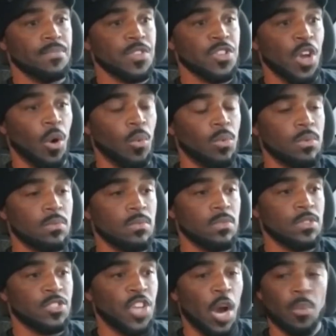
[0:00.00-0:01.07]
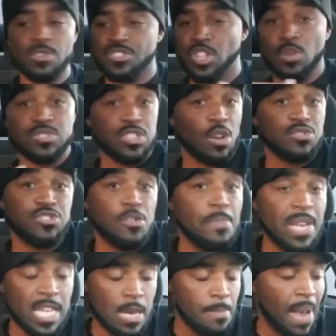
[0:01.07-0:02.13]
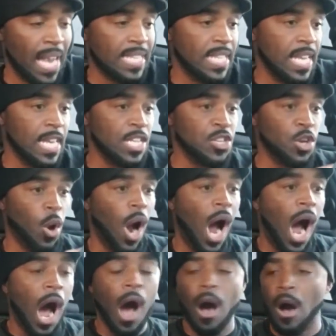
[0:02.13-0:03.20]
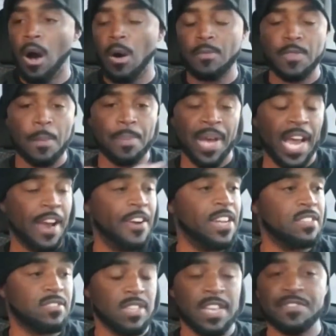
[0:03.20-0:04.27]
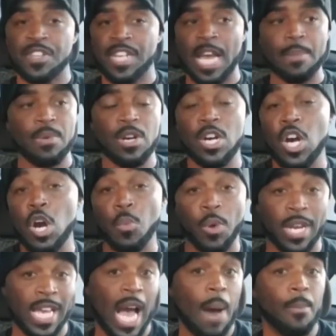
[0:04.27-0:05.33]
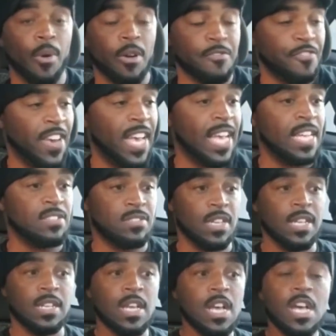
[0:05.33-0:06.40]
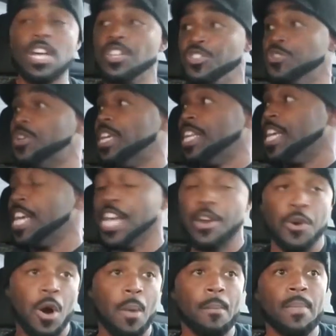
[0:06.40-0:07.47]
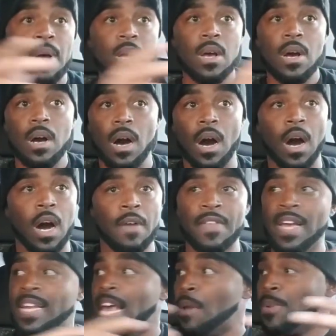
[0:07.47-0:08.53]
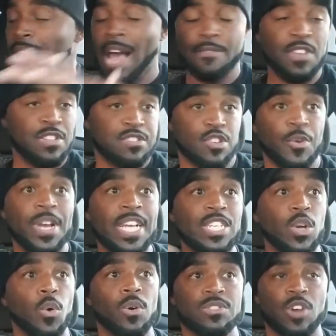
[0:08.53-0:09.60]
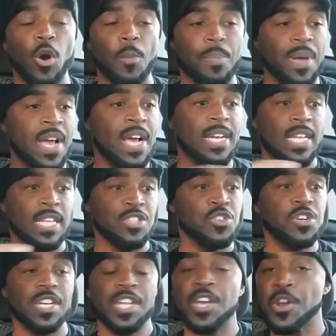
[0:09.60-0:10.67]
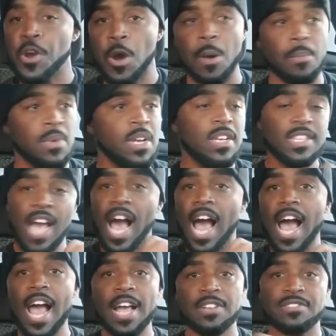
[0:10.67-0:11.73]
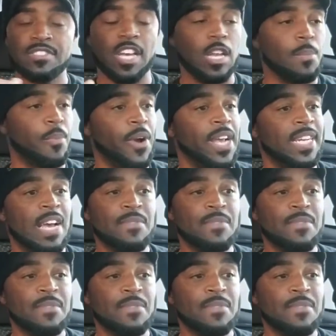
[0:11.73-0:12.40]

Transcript: You know, there was no social media back then. You know, all the parents in the neighborhood were Cowboy fans, and you can hear them. They would have their screen doors open, and you can hear them, yay, and celebrating.